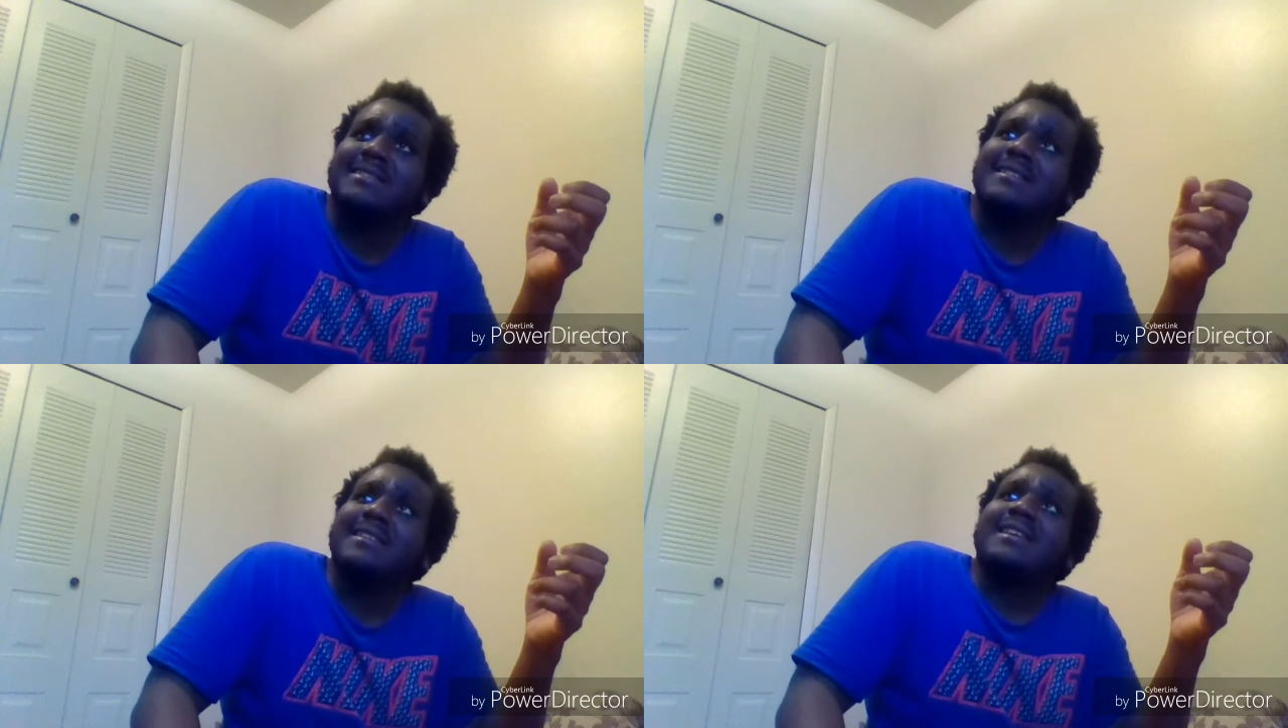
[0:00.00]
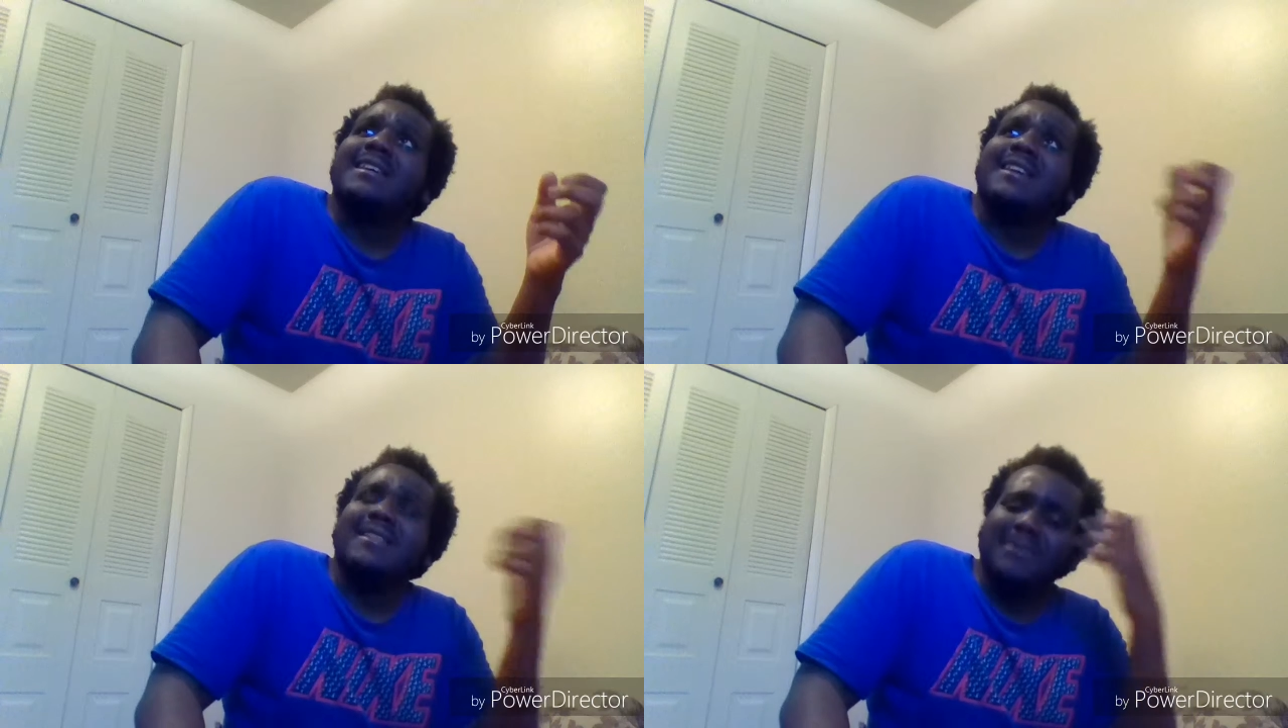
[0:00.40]
I was
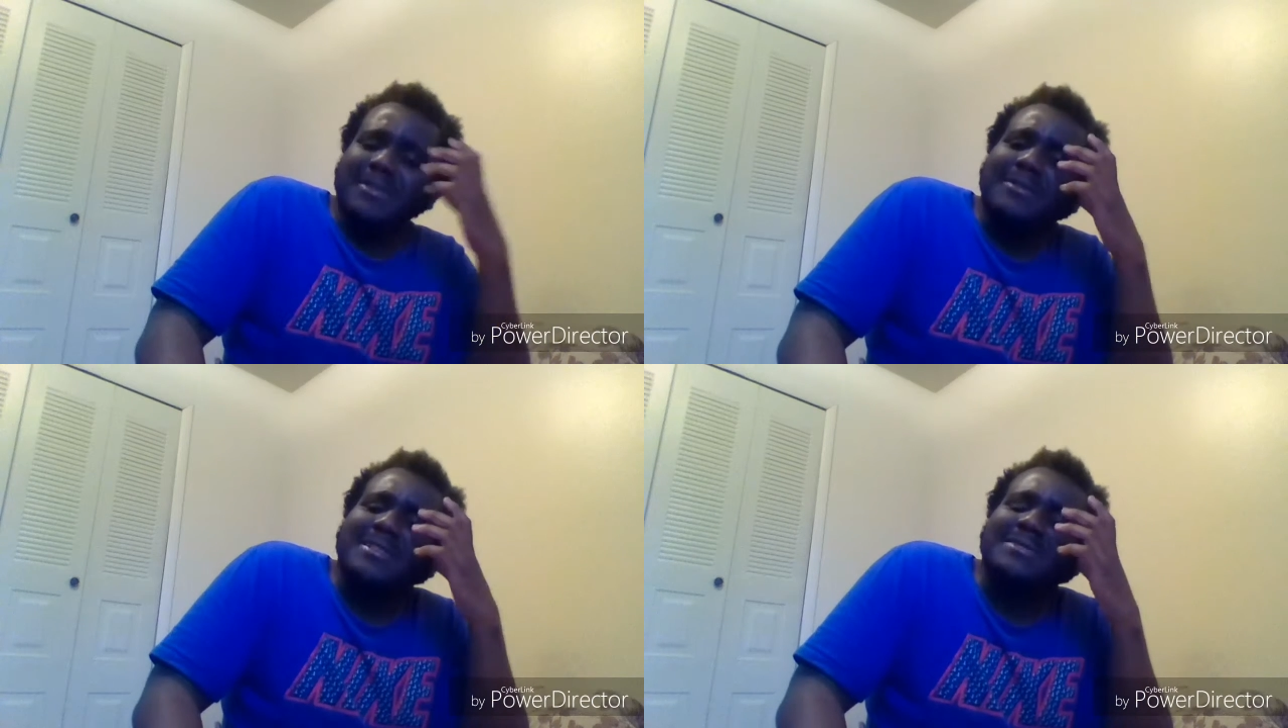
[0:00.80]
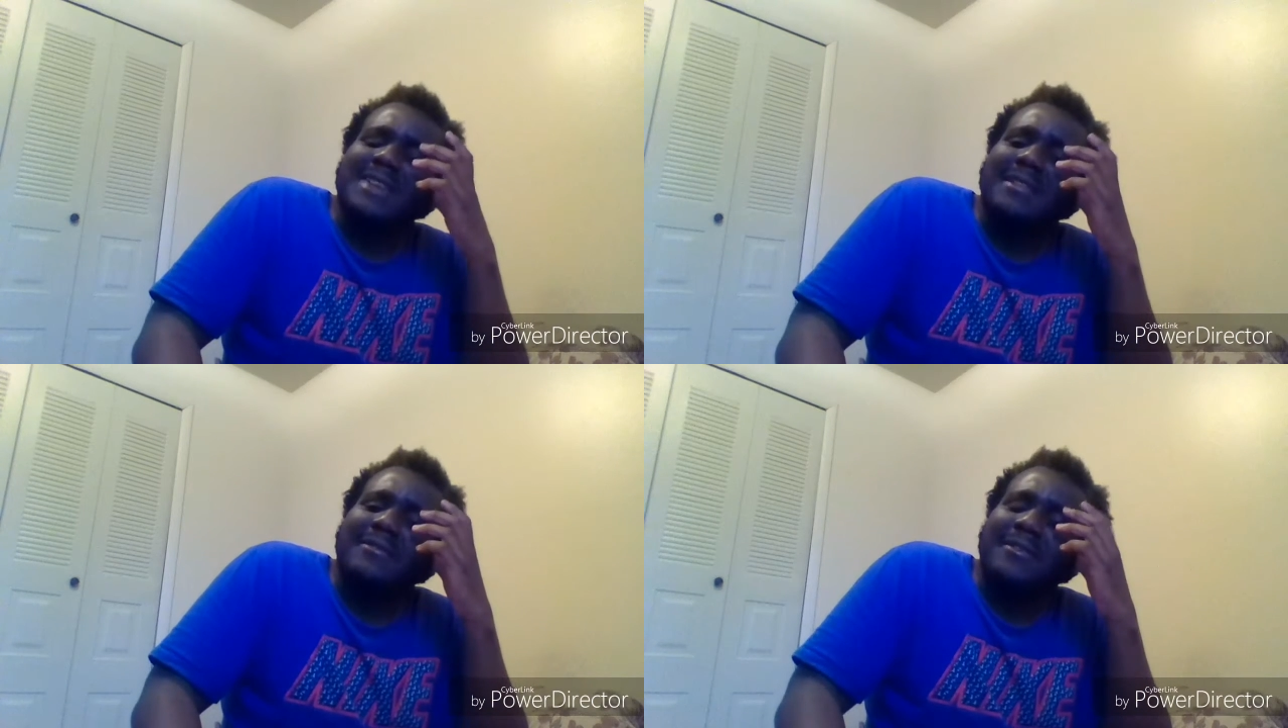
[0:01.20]
wondering where she was at the
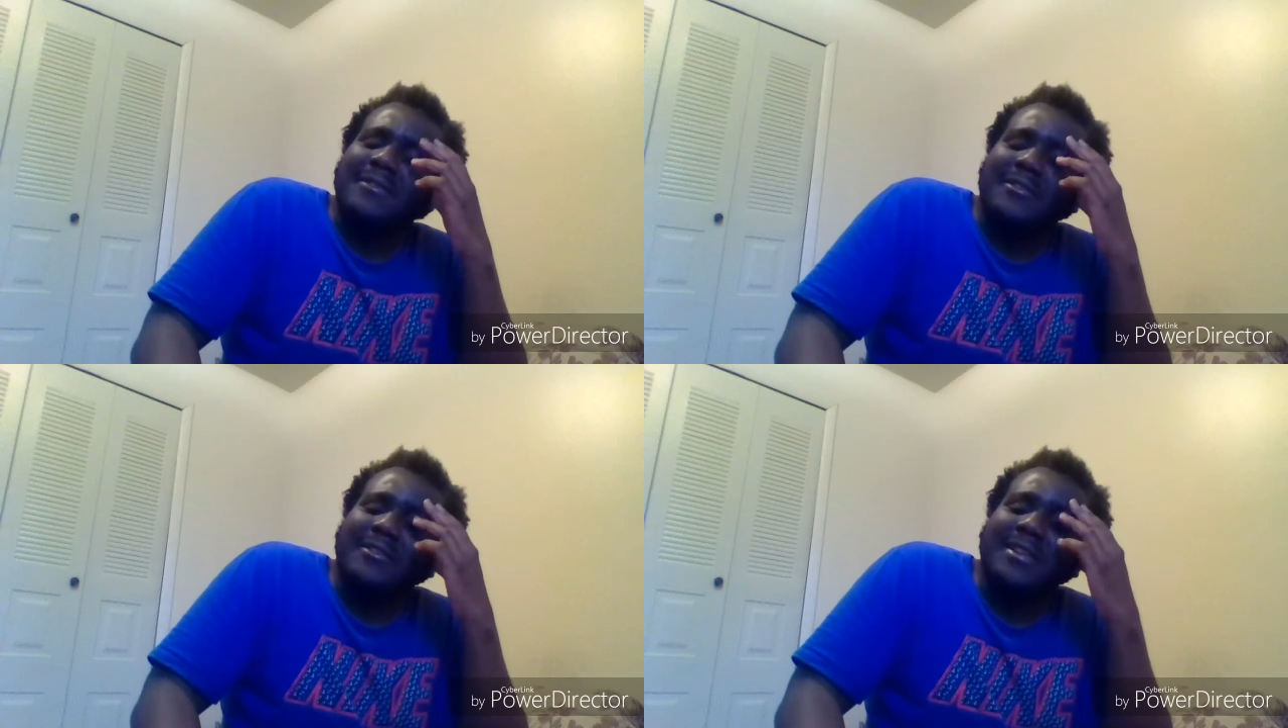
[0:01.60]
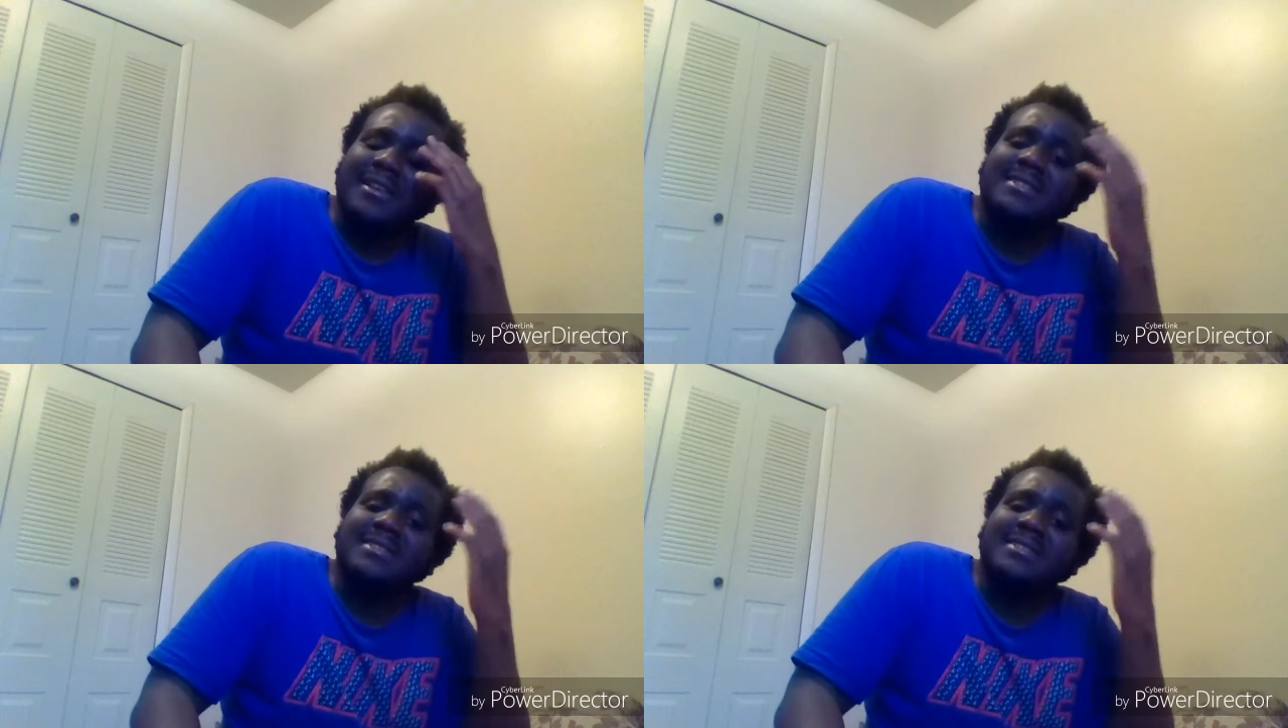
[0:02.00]
funeral. She